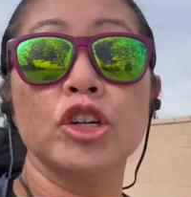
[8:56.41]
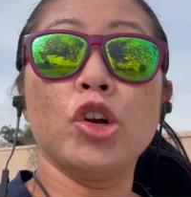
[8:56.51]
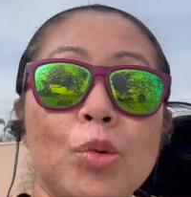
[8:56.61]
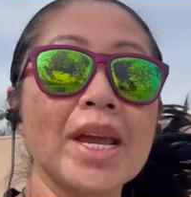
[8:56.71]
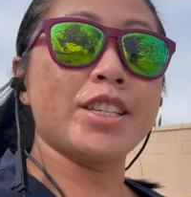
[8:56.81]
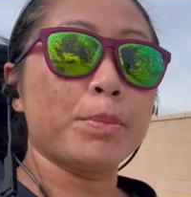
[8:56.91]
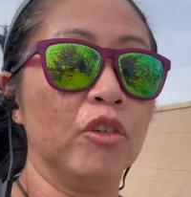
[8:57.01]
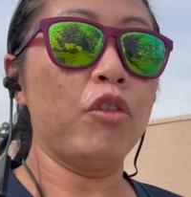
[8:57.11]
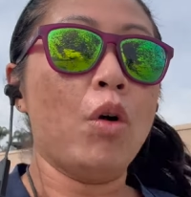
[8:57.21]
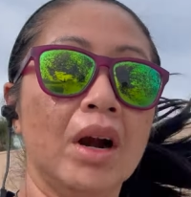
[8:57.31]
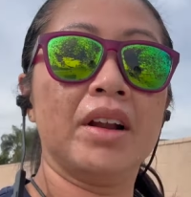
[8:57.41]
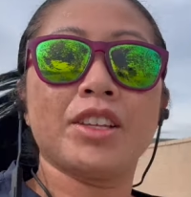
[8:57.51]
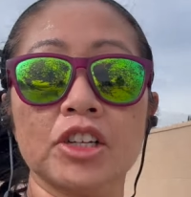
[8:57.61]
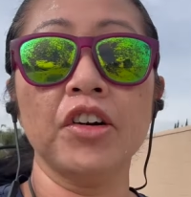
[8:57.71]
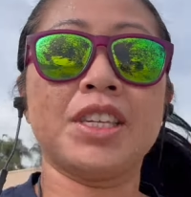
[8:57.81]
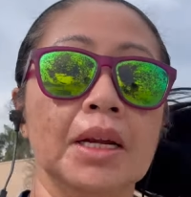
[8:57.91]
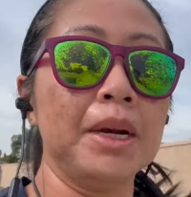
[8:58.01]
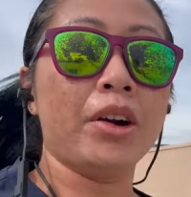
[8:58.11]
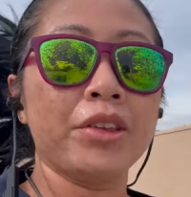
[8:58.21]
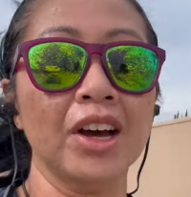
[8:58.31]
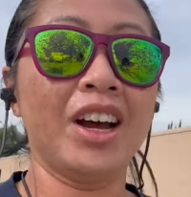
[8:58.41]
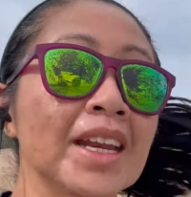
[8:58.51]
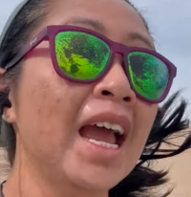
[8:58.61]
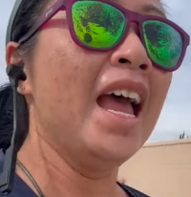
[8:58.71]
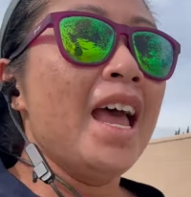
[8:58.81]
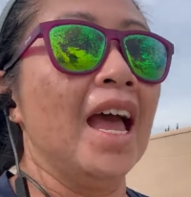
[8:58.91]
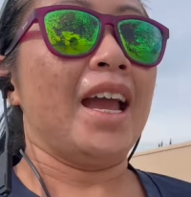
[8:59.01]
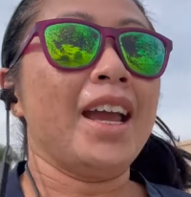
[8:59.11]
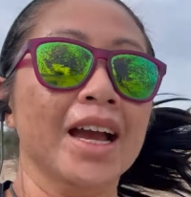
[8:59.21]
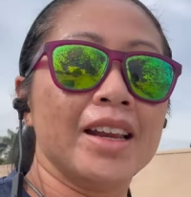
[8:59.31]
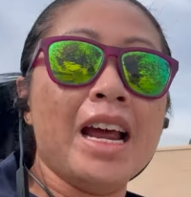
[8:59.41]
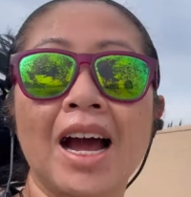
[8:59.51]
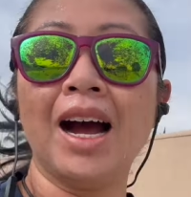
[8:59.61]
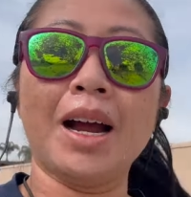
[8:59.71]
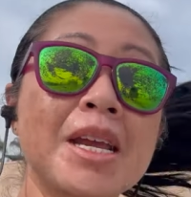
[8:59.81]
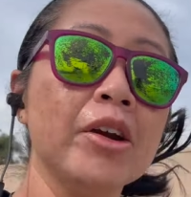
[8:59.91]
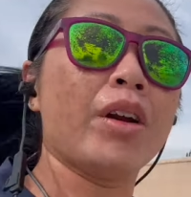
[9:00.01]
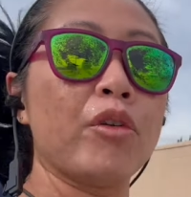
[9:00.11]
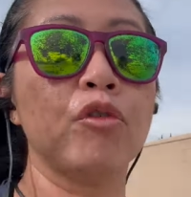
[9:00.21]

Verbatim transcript: two weeks before the Surf City Marathon, and I'm here on a